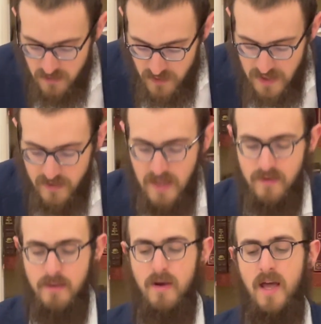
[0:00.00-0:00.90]
v'latet
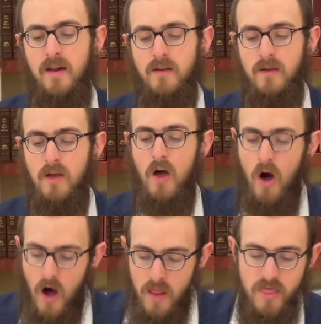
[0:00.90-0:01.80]
imahen.
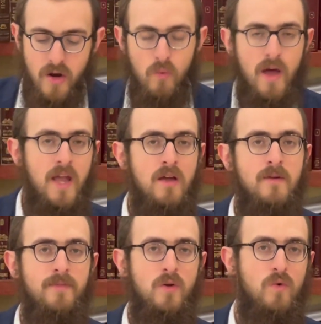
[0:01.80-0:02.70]
On their way,
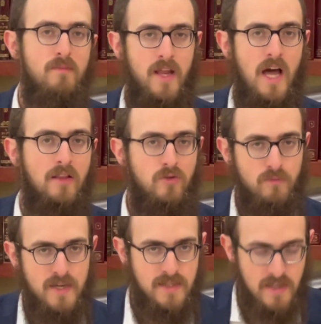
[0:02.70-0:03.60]
we may not do
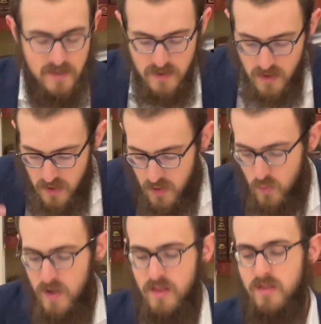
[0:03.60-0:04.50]
business
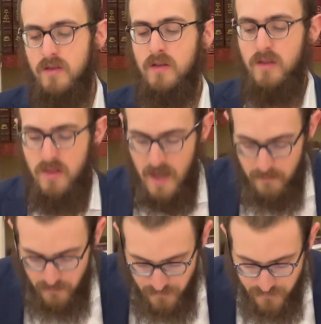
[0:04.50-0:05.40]
with them.
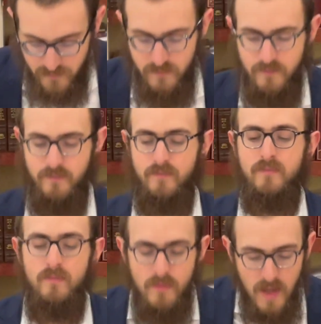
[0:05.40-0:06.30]

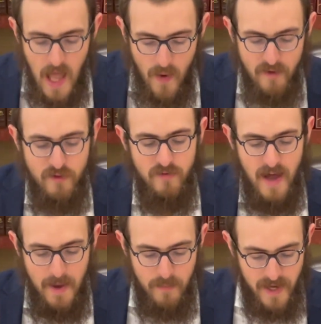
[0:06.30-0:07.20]
However,
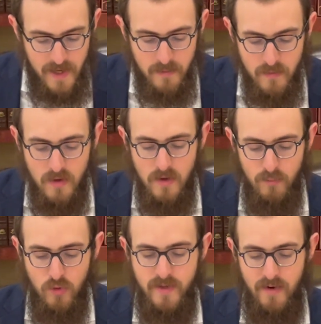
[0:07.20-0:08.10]
v'habaim
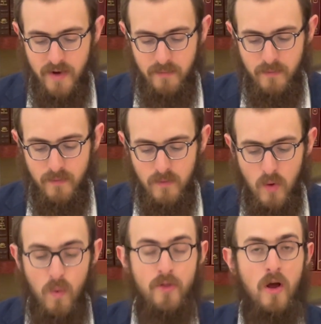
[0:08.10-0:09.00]
mutarim.
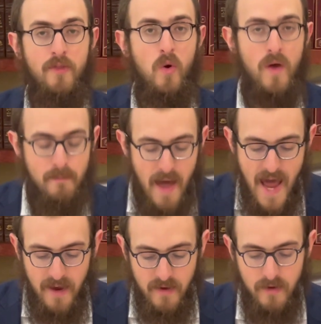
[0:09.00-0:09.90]
When they're on their way
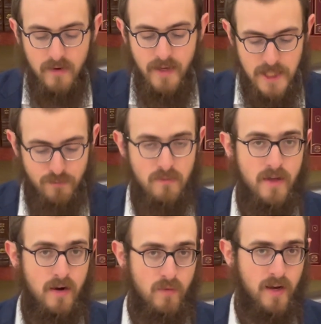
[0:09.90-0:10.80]
back, it's
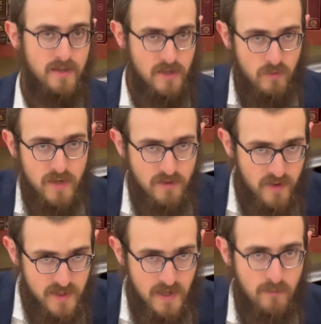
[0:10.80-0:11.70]
permitted. And we're going to see the reason for
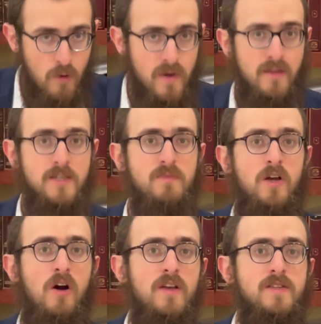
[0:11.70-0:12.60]
this in a moment, is
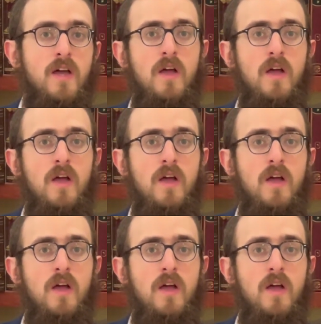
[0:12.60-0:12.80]
because